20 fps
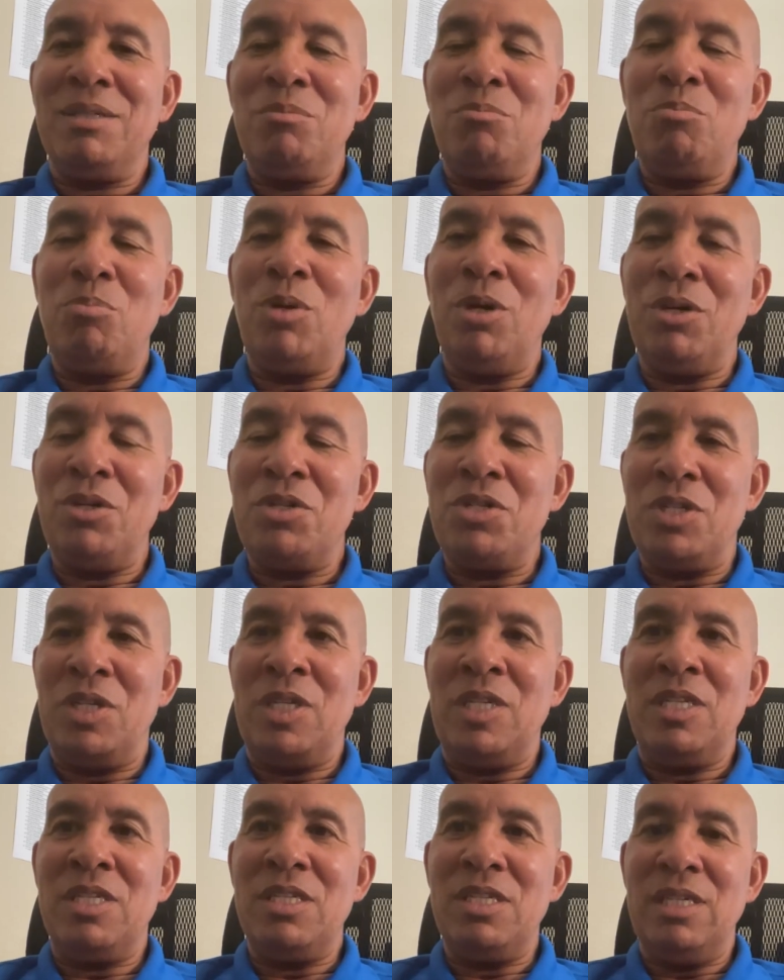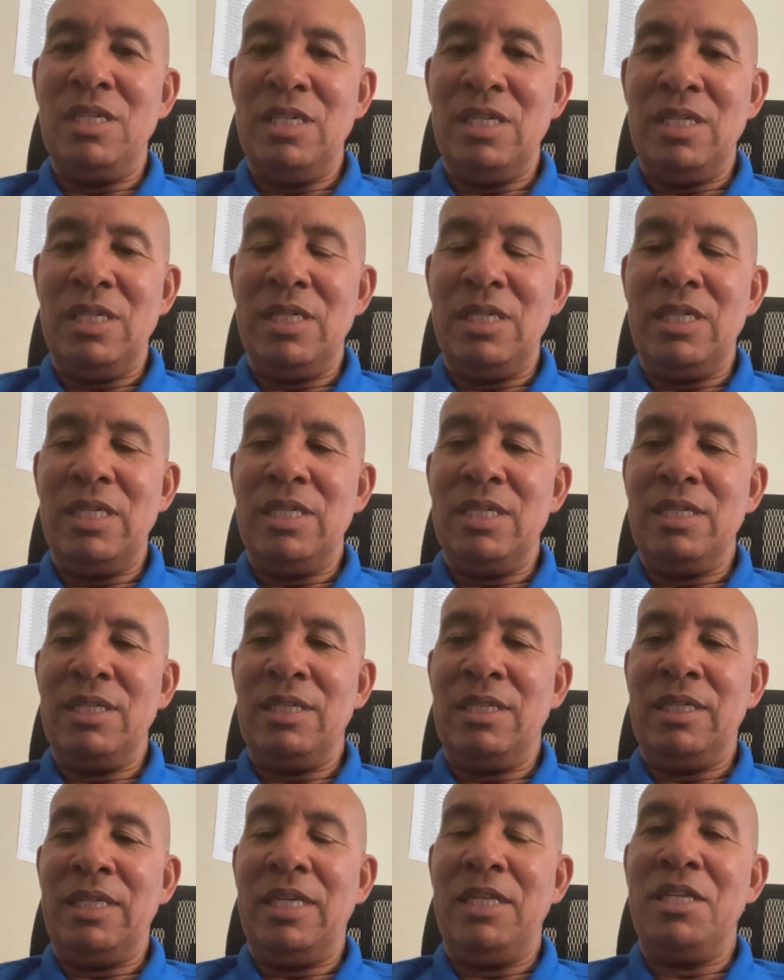person to
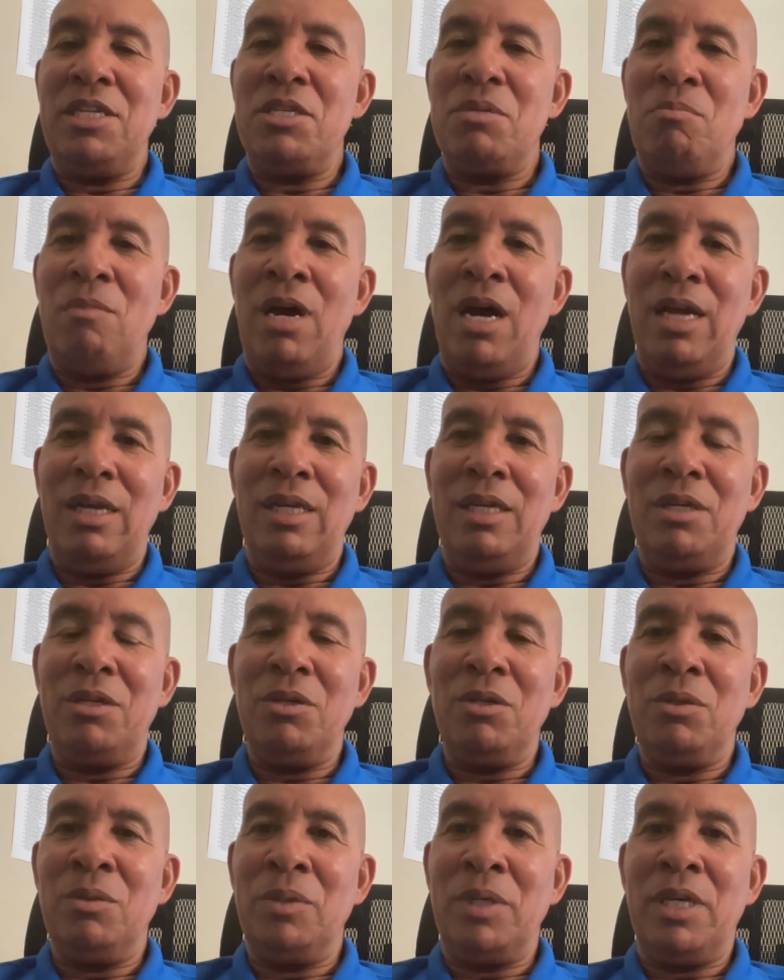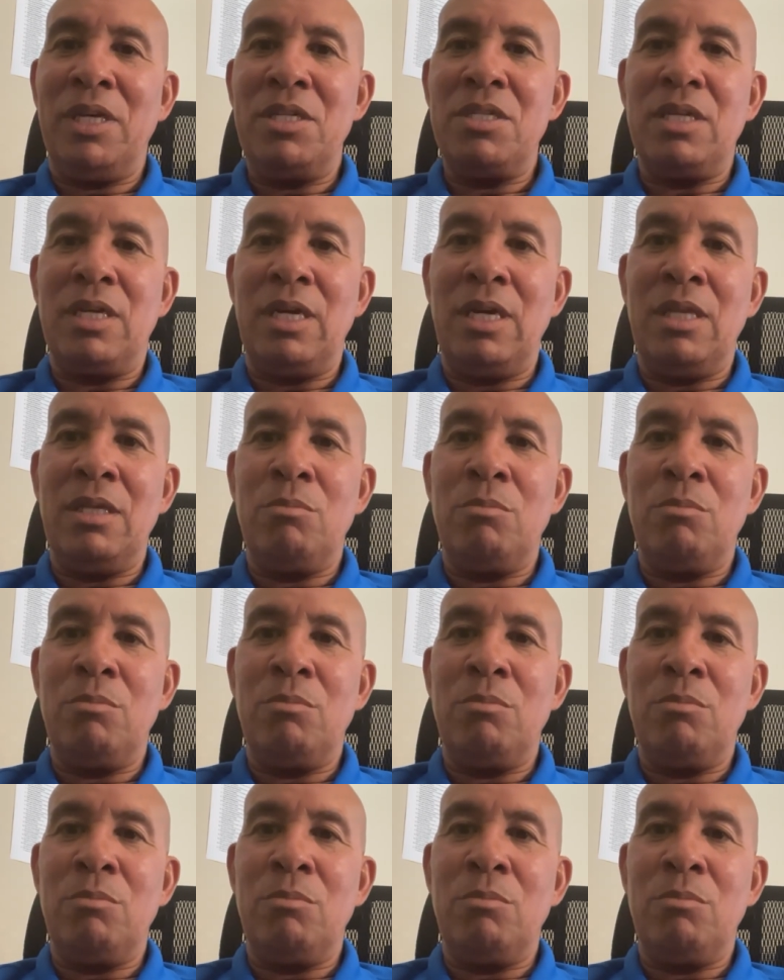lead this motley crew and get us together.